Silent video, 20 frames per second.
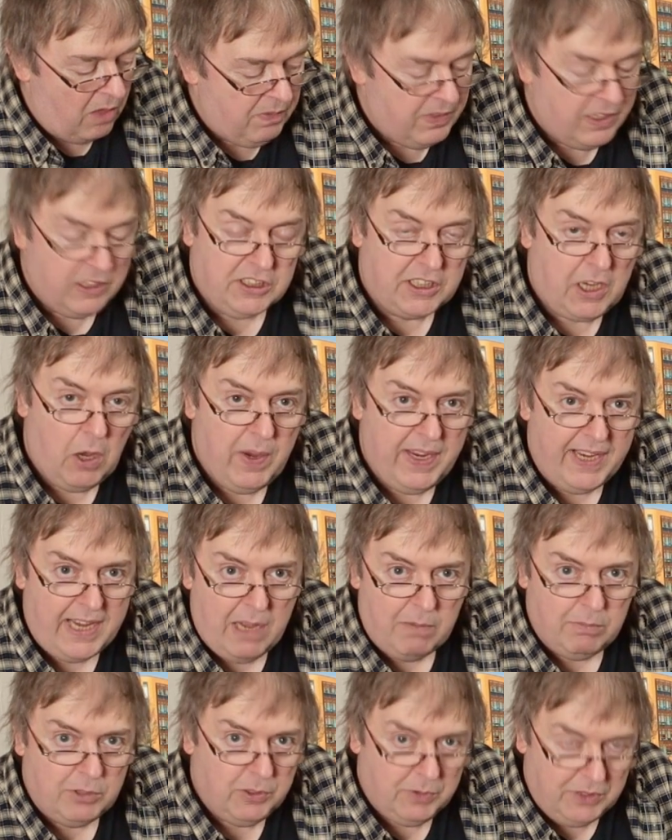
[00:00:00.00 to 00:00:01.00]
on this
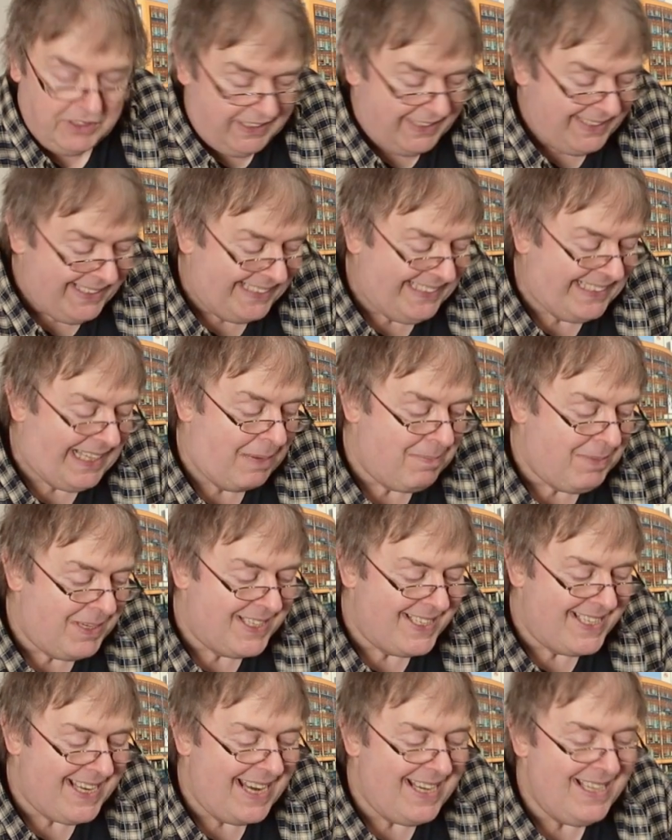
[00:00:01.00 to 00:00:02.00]
going up to, as it does, up
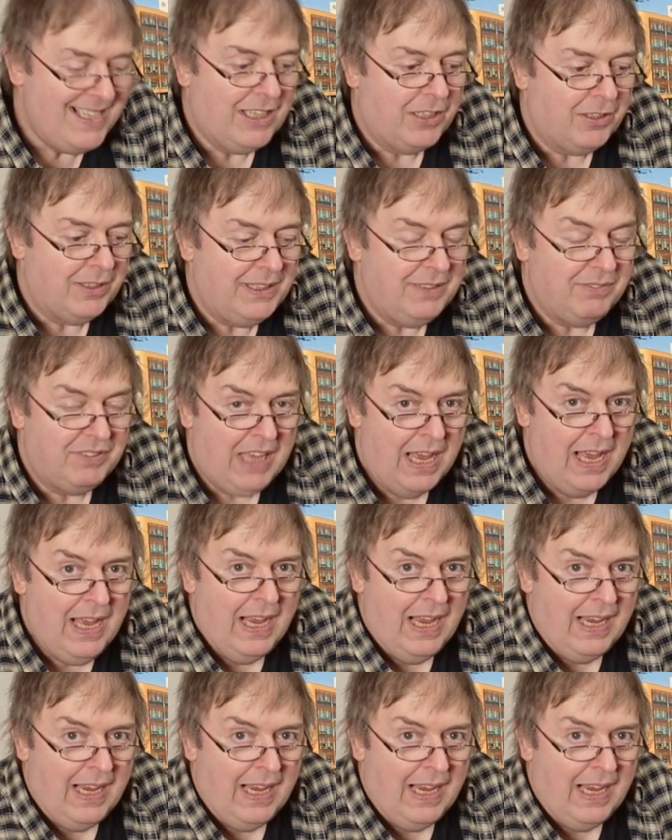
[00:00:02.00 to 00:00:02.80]
to 10 degrees